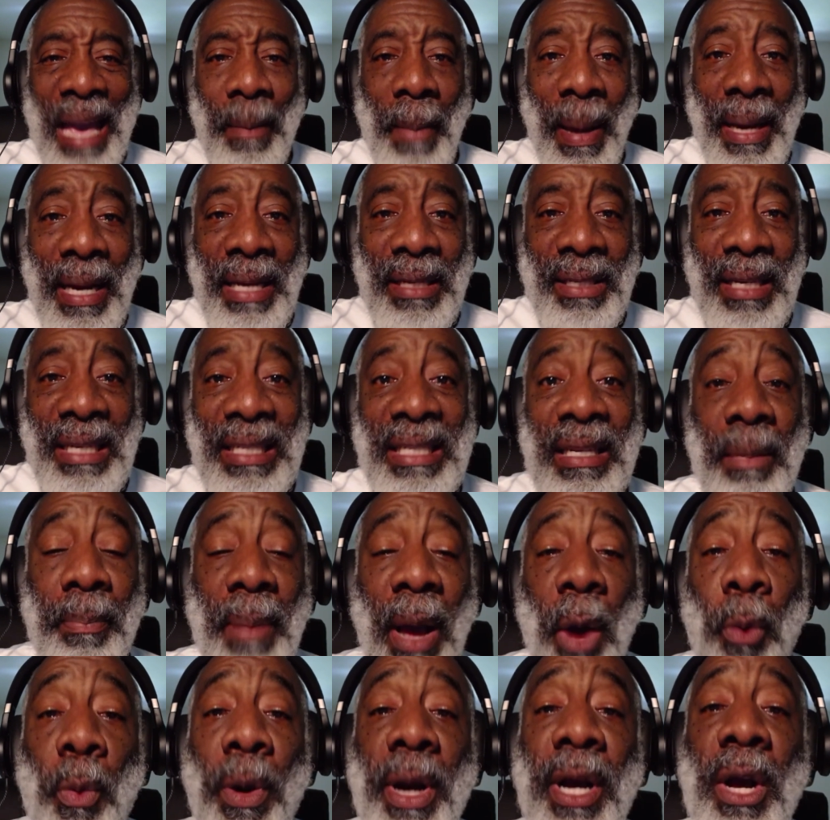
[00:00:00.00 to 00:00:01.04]
make decisions
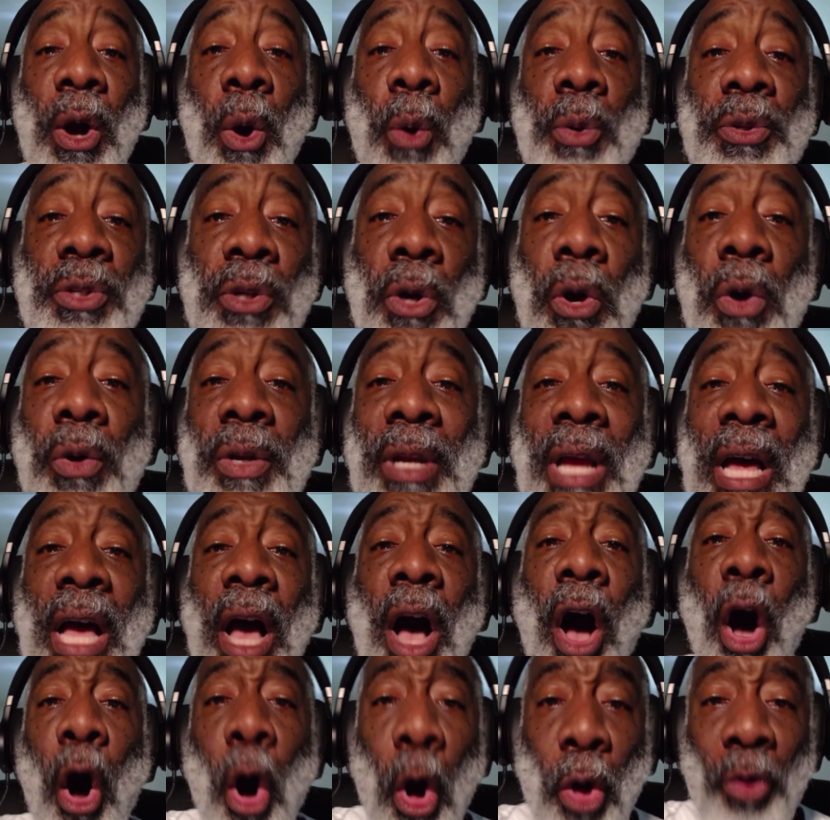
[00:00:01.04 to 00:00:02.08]
about what goes on
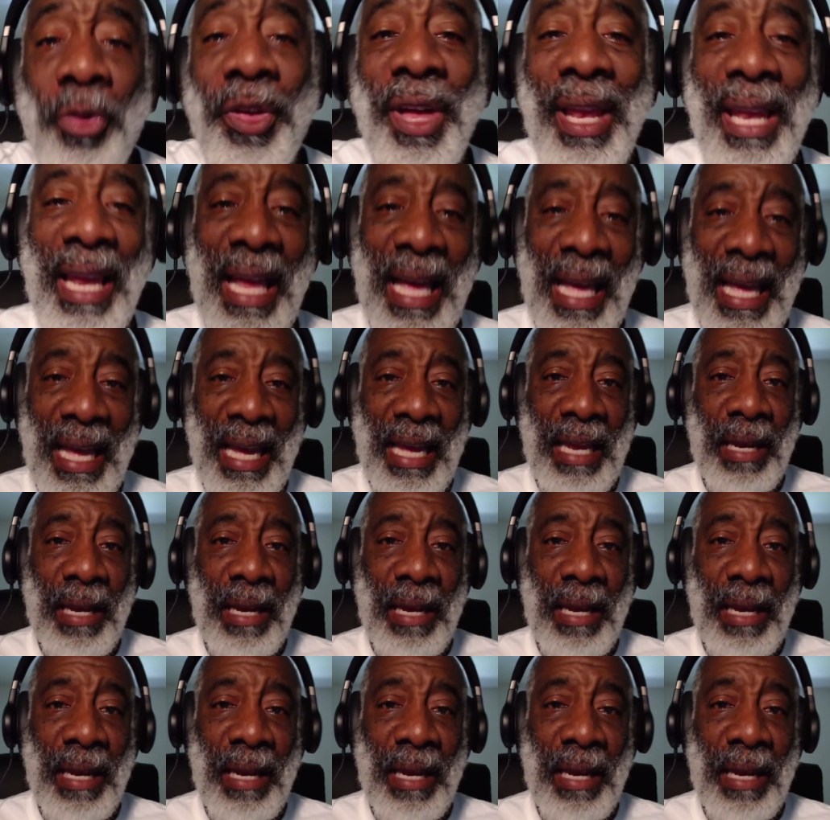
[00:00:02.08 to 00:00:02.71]
the land.